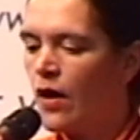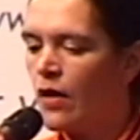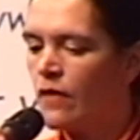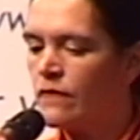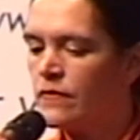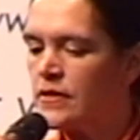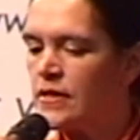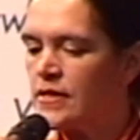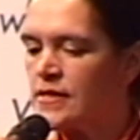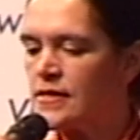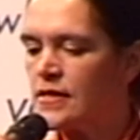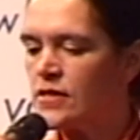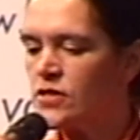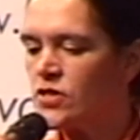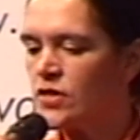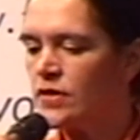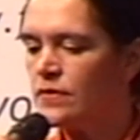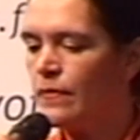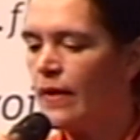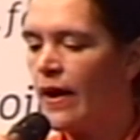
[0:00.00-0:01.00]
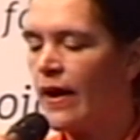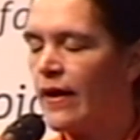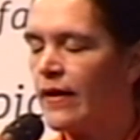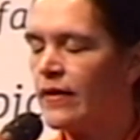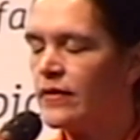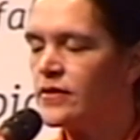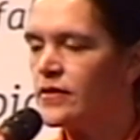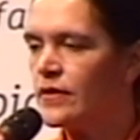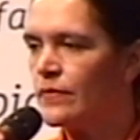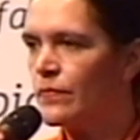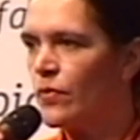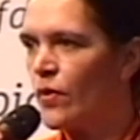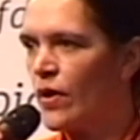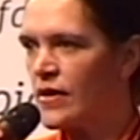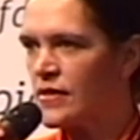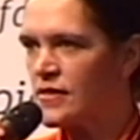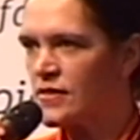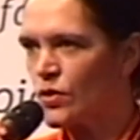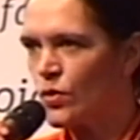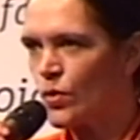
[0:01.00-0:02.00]
of a decision made
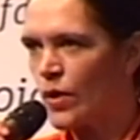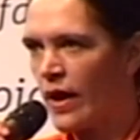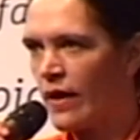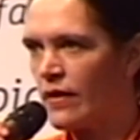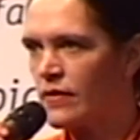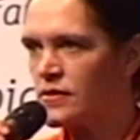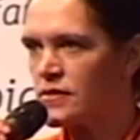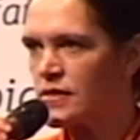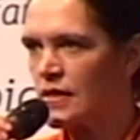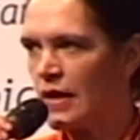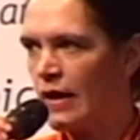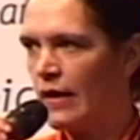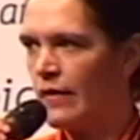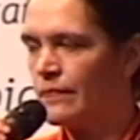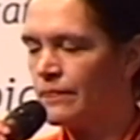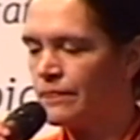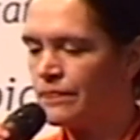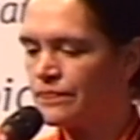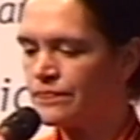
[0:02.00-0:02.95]
by a school counsellor